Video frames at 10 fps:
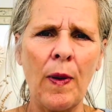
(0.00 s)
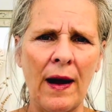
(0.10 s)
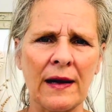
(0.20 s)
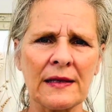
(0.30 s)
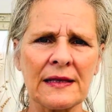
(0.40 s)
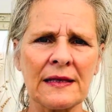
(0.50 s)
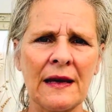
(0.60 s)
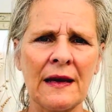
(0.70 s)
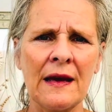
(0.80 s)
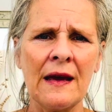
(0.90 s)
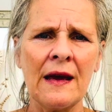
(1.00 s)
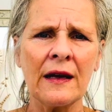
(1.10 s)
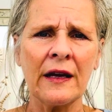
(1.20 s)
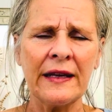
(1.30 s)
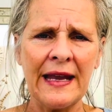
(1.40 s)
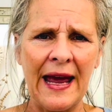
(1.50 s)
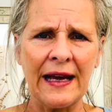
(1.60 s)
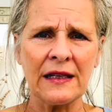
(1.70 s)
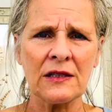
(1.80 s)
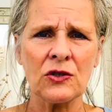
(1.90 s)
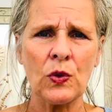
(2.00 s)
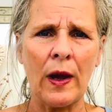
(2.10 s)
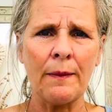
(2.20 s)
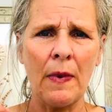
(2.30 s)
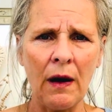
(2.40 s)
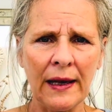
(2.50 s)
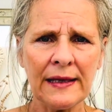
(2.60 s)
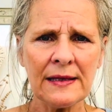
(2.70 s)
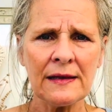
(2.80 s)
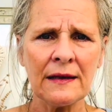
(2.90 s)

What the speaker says: us connect to our mind,